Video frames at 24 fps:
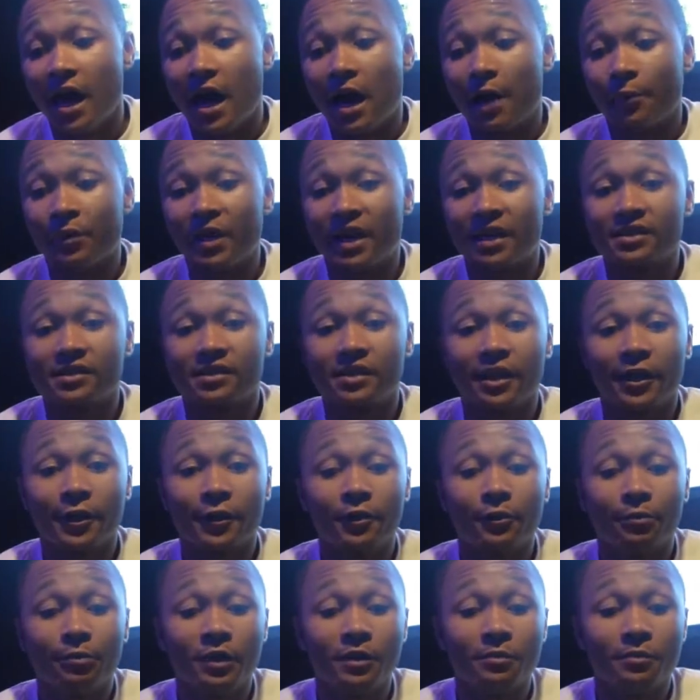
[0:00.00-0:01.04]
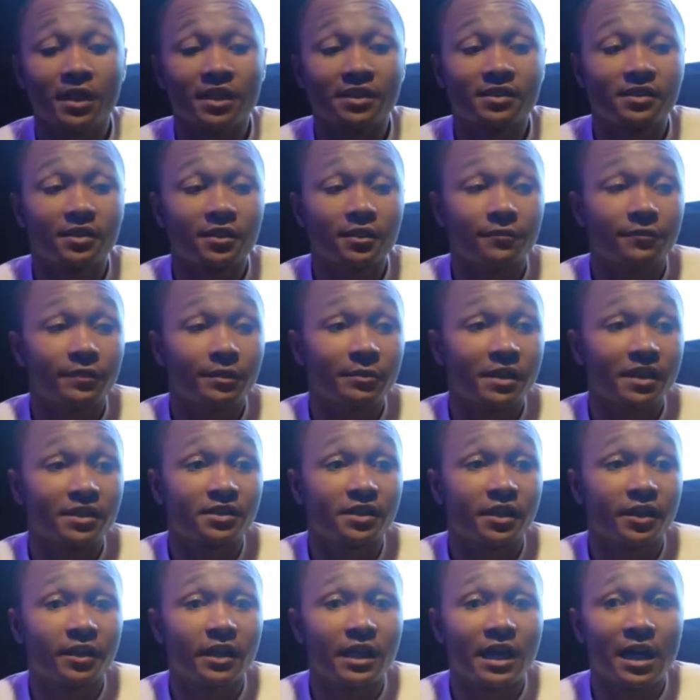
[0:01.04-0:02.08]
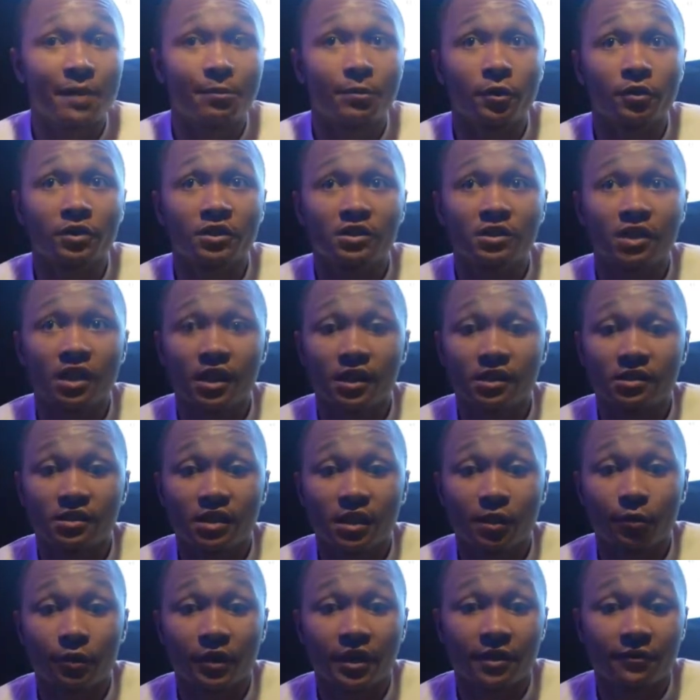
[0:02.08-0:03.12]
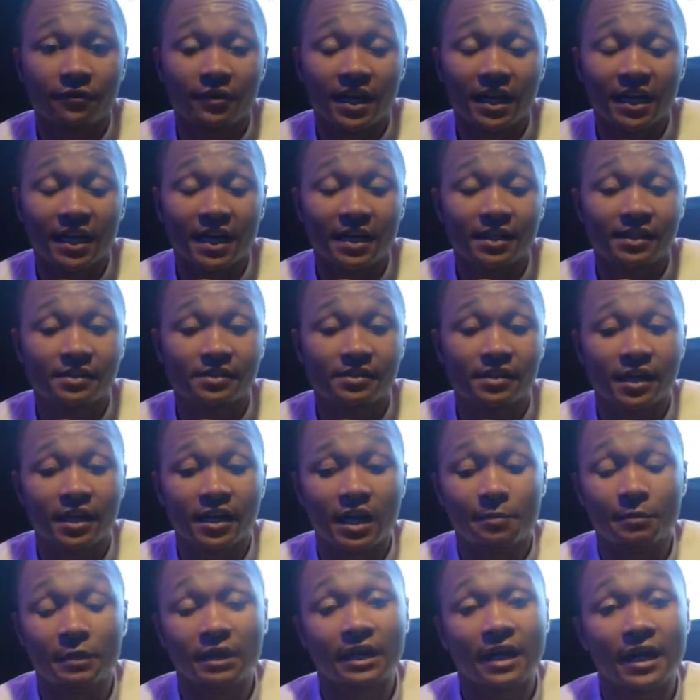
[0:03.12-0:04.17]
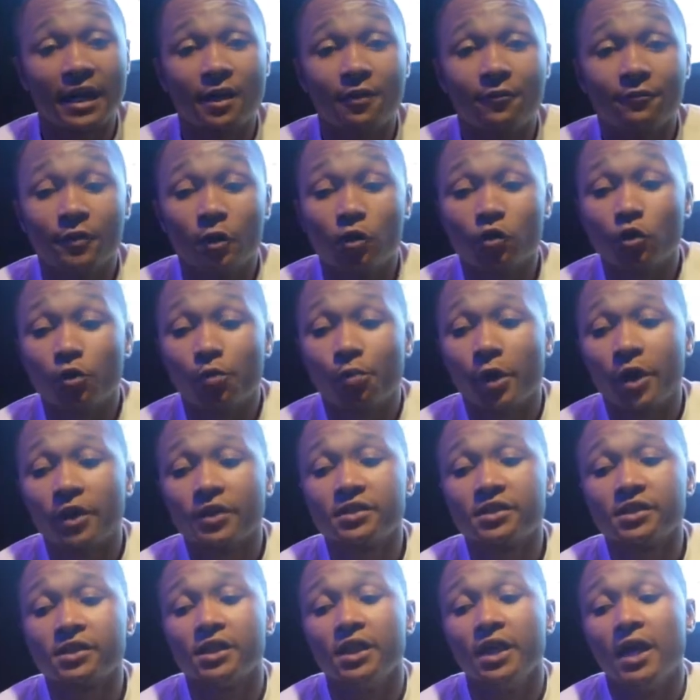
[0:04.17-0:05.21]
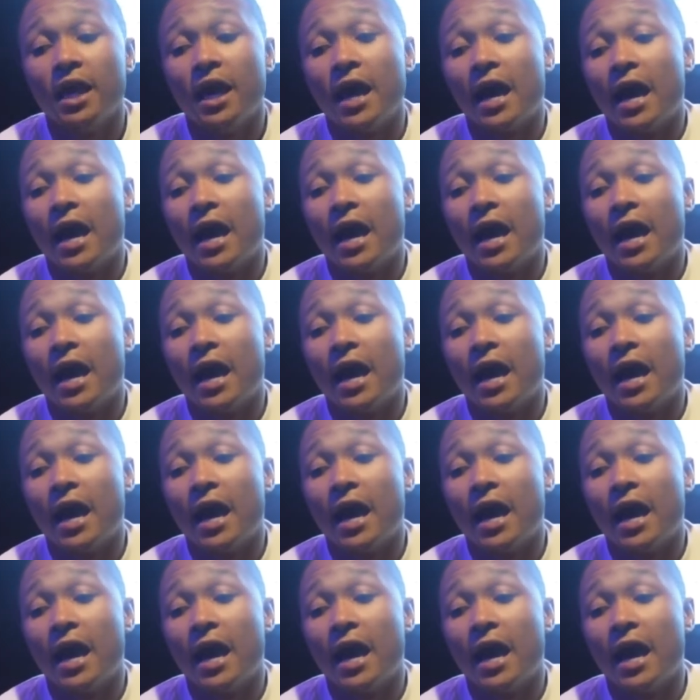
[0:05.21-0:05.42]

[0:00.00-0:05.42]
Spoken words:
I'm not scared to be myself. I'm not scared to hop on the stage, say whatever I got to say. I'm a loud vocal person.